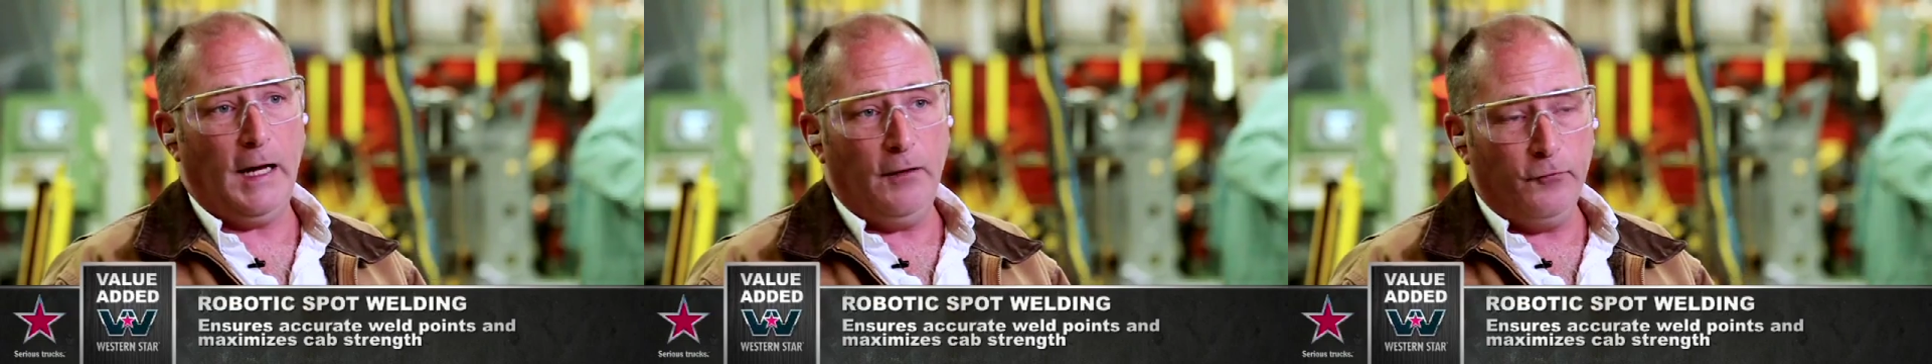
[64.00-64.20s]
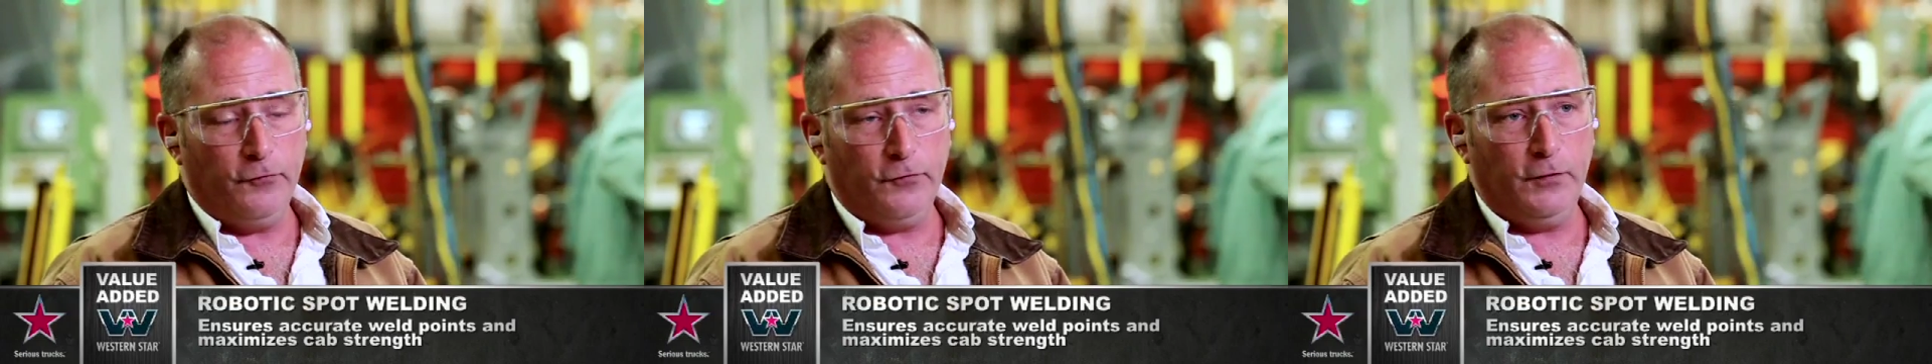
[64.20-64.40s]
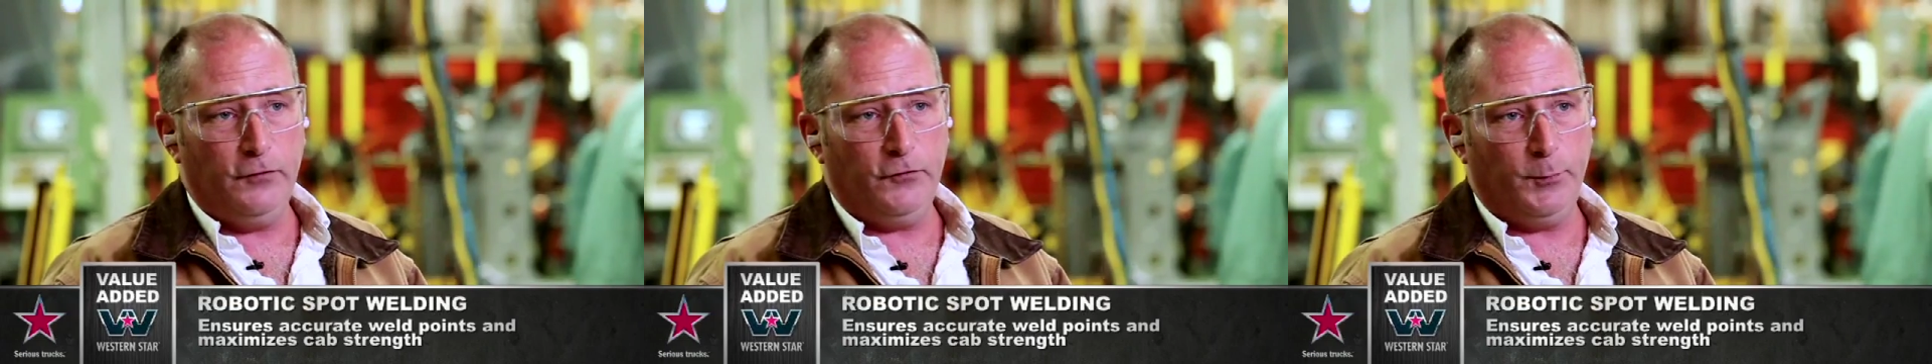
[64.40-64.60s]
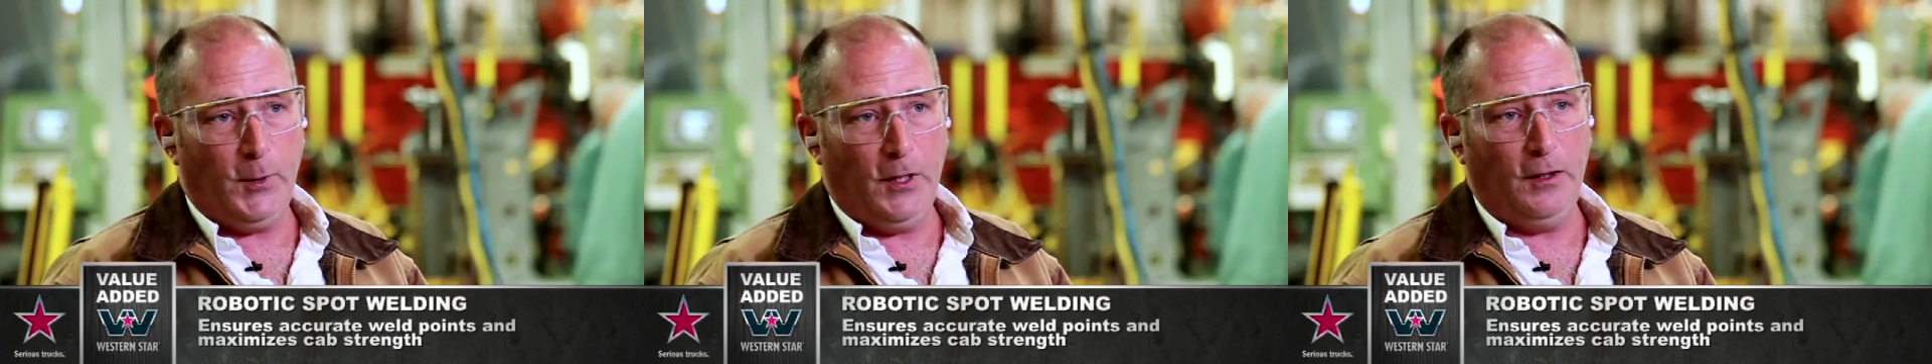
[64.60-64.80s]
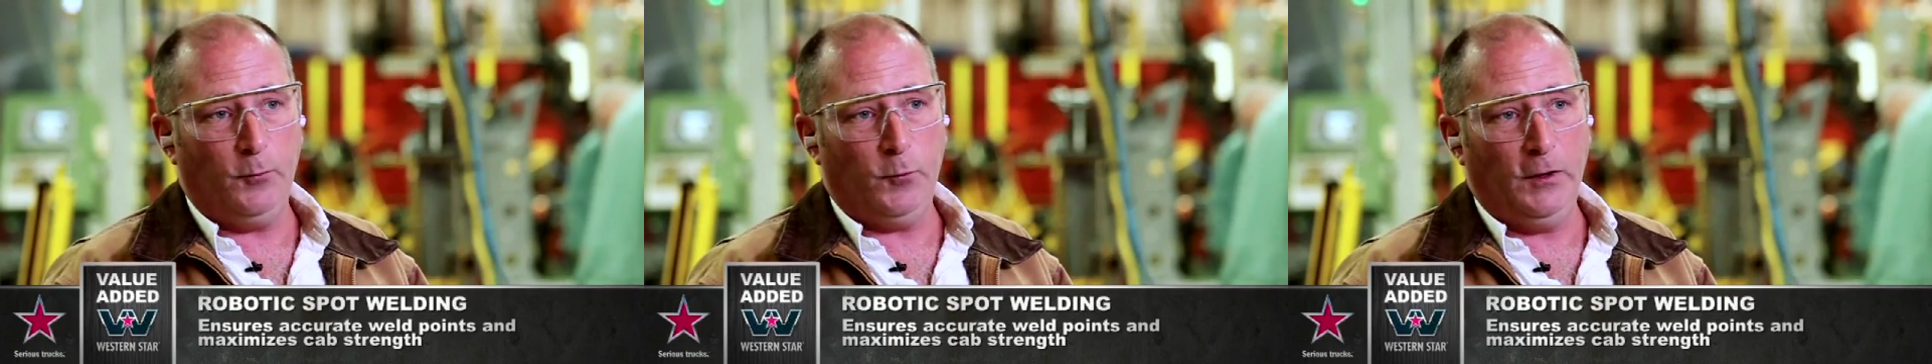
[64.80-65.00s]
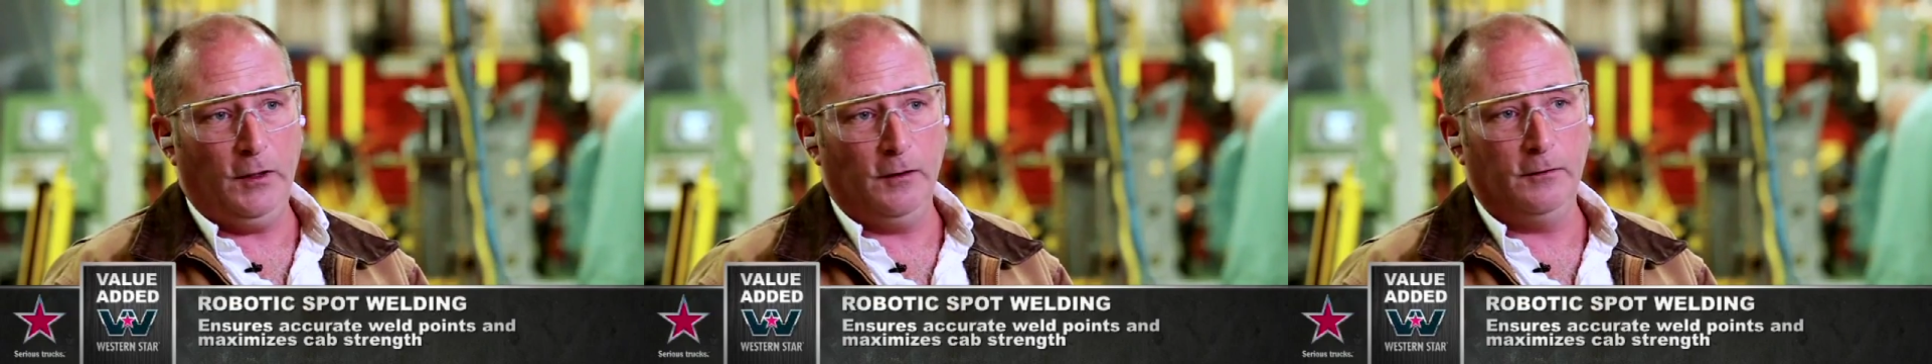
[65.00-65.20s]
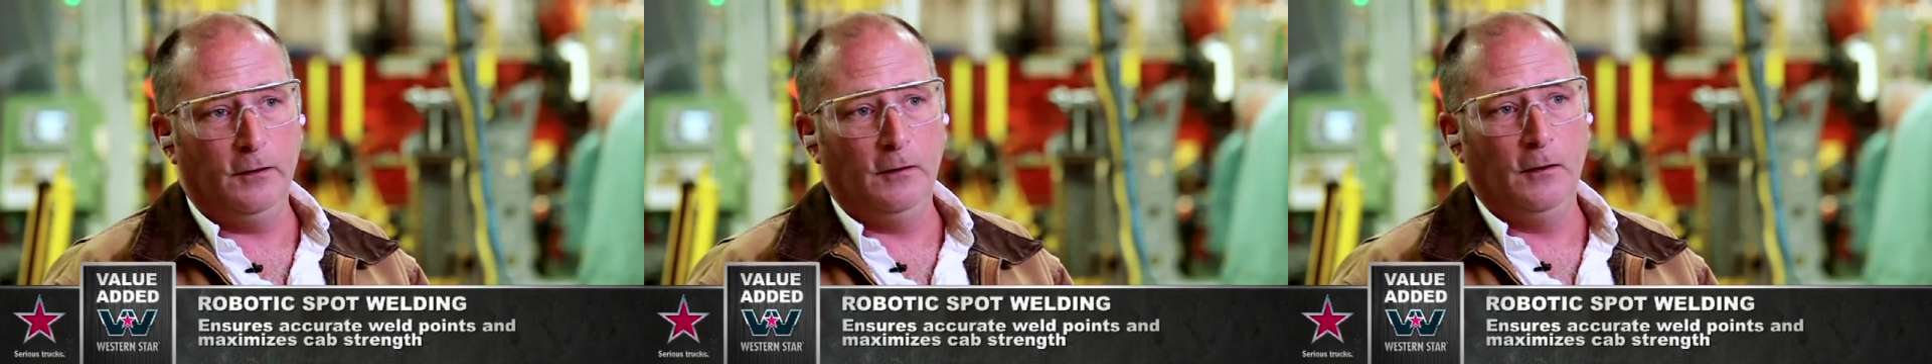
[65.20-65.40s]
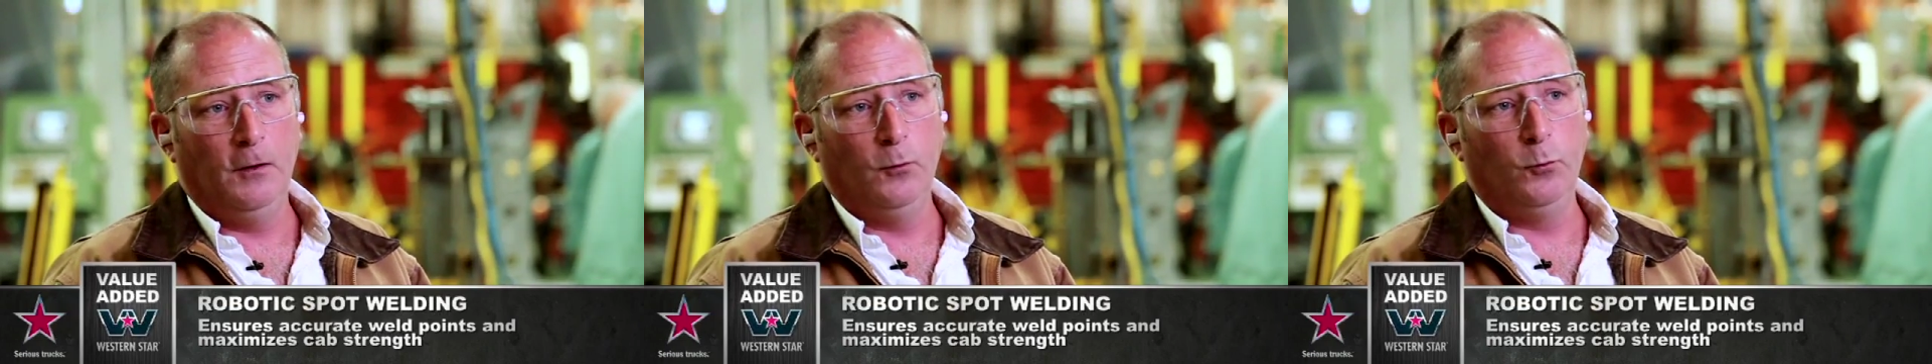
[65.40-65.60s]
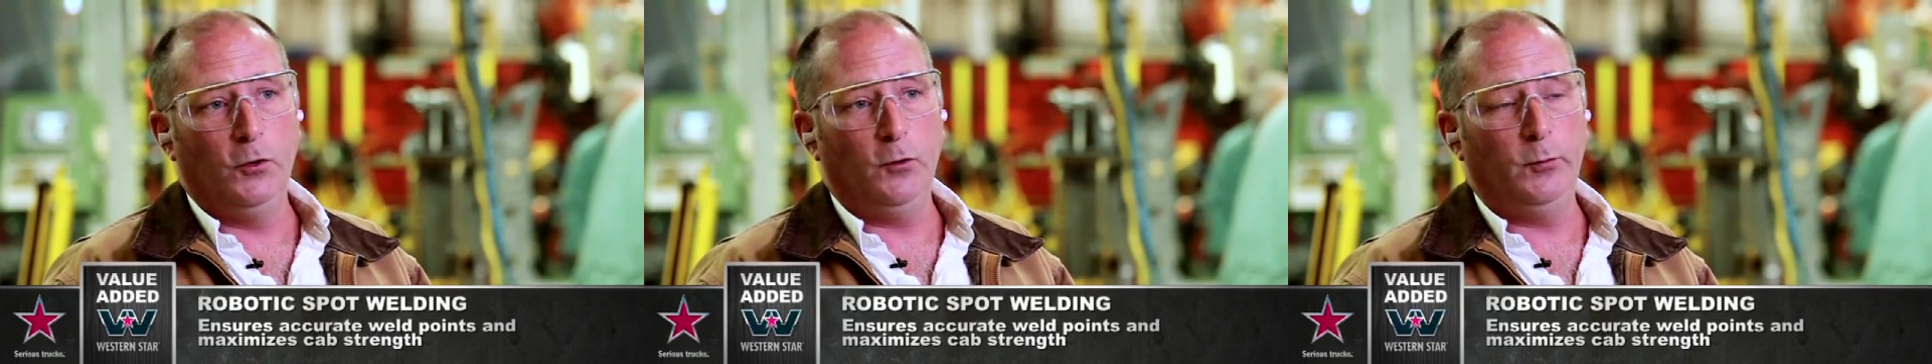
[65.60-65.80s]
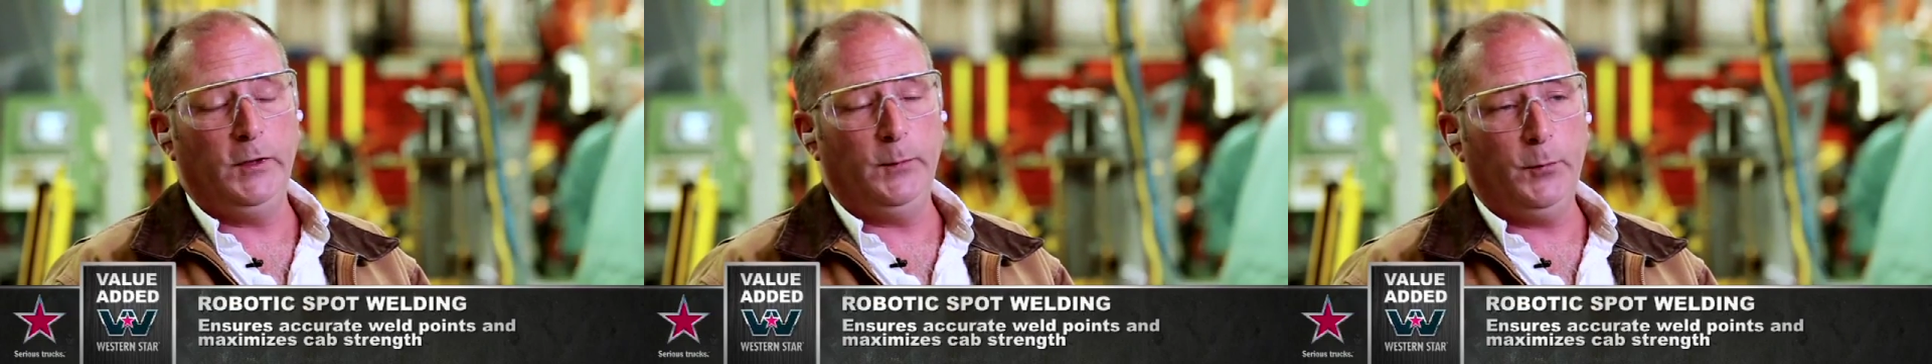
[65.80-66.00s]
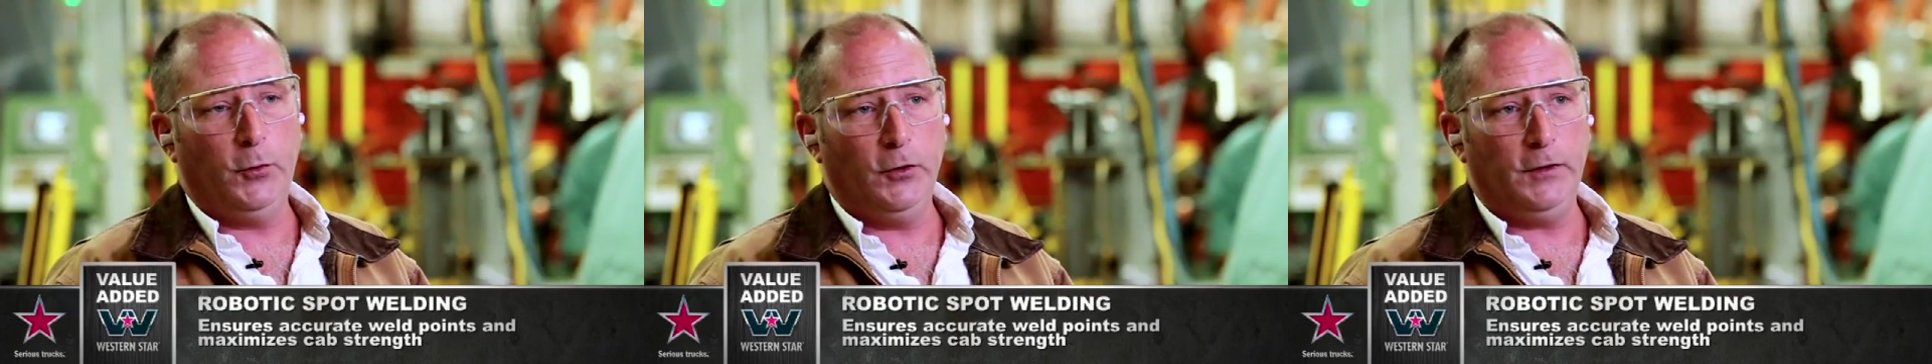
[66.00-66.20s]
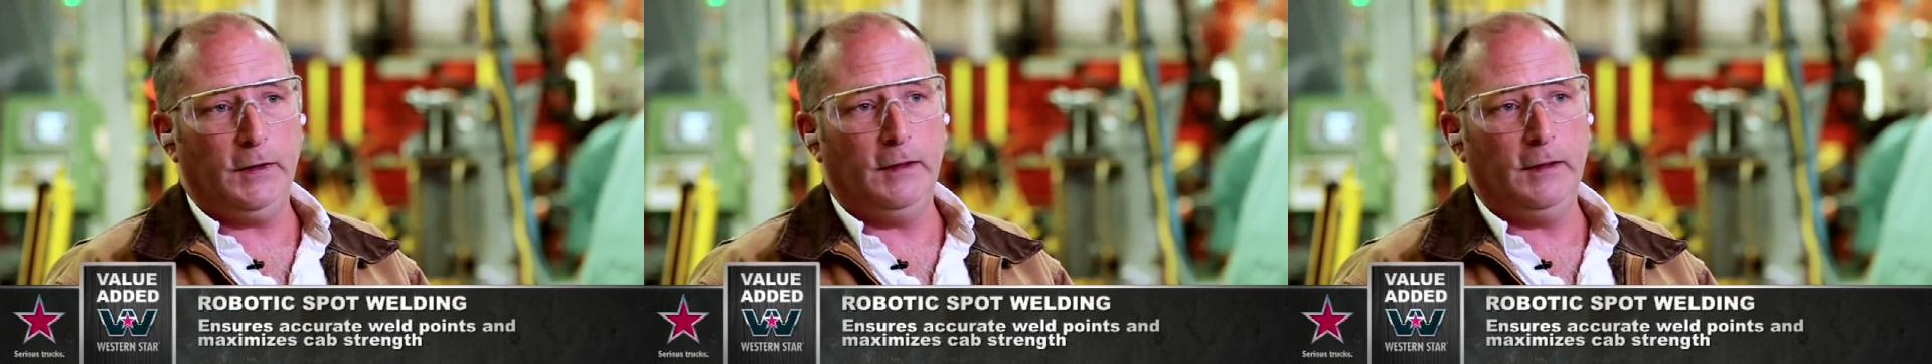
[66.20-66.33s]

every spot weld will be put